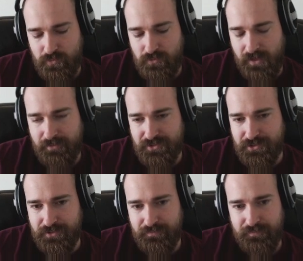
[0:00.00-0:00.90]
Ooh, hyper's
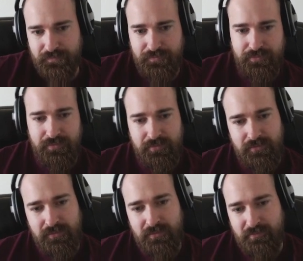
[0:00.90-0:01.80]
good.
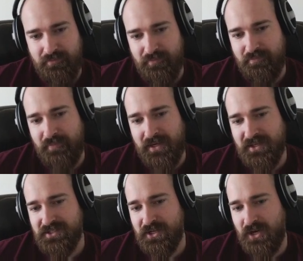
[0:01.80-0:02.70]

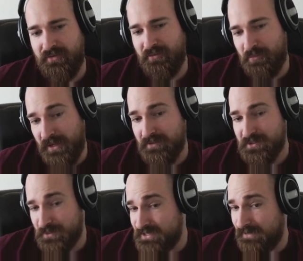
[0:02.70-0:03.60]
Pancakes and coffee for
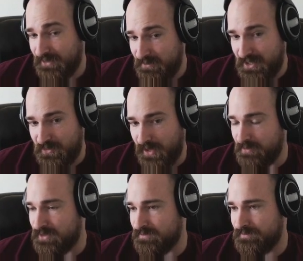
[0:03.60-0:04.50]
breakfast would definitely make you
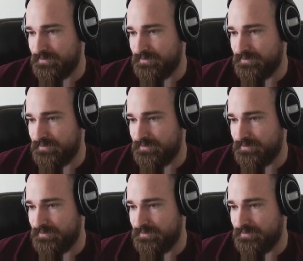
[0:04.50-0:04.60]
hyper.